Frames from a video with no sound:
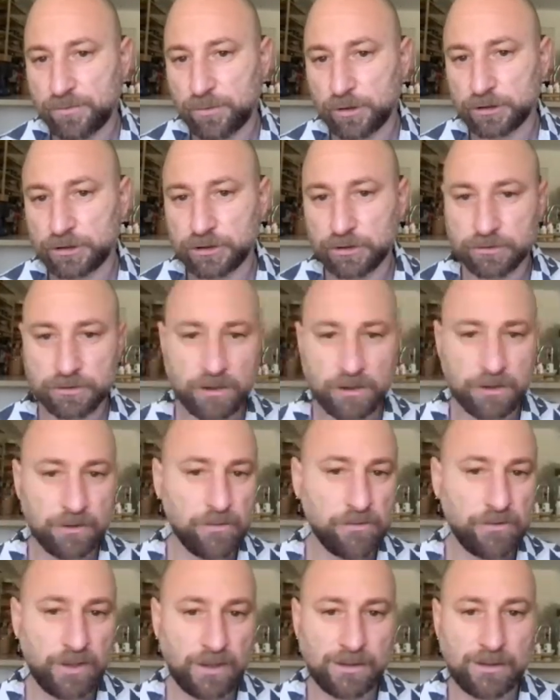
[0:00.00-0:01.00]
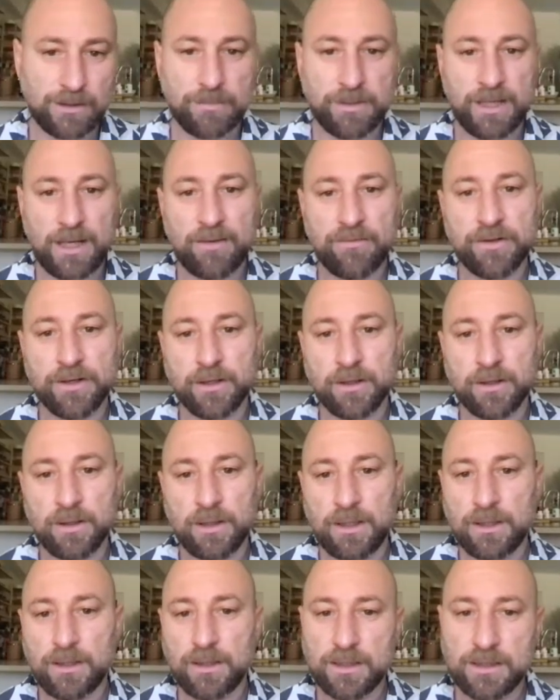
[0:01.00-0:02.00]
Belief. By age 4, children
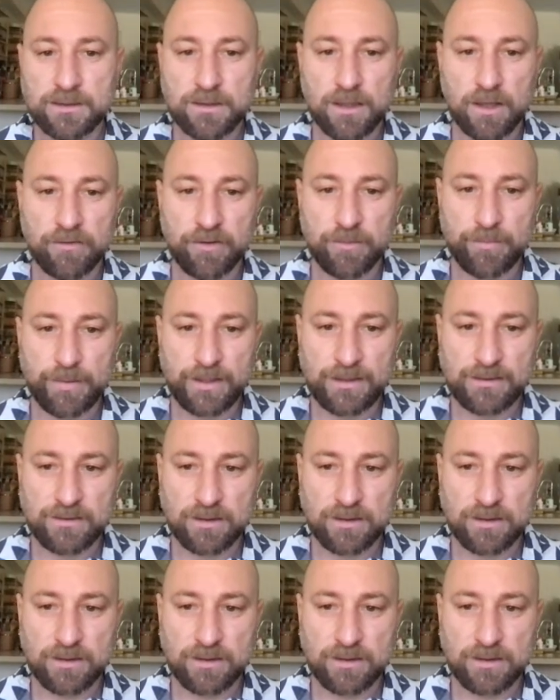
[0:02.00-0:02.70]
understand that behavior